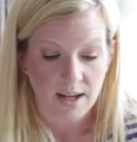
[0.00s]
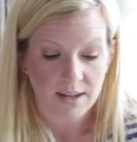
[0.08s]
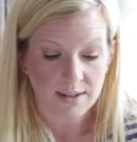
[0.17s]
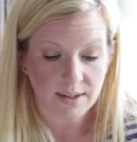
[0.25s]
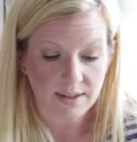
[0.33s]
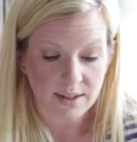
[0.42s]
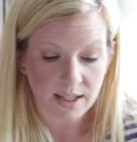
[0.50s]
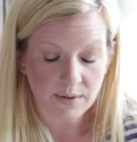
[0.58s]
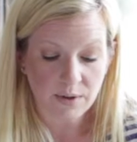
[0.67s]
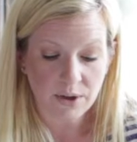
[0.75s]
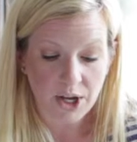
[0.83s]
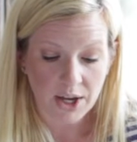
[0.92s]

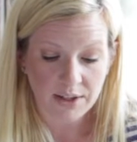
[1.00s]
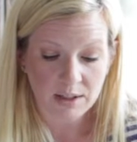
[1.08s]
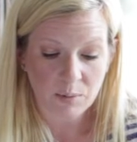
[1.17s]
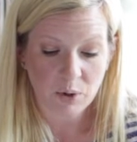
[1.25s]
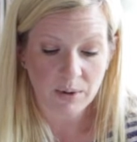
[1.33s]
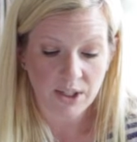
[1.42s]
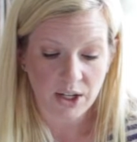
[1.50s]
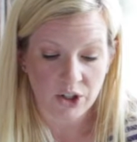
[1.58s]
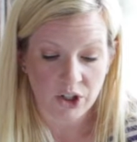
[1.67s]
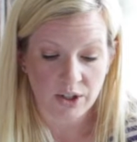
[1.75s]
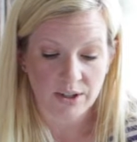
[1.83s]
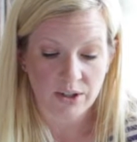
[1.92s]
Successful customer retention